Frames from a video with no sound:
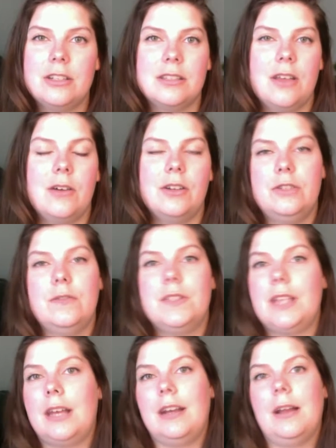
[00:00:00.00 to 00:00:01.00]
as long as you've
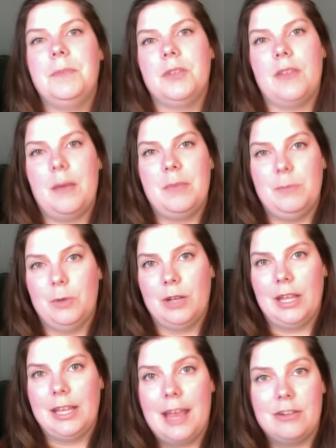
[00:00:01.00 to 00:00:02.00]
set it up so that people
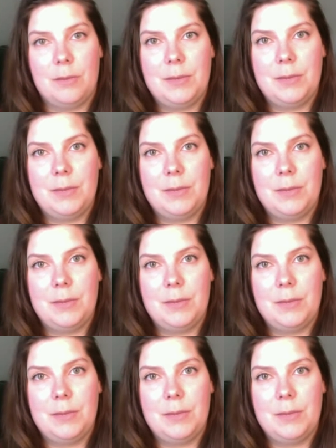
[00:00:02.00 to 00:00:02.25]
can catch up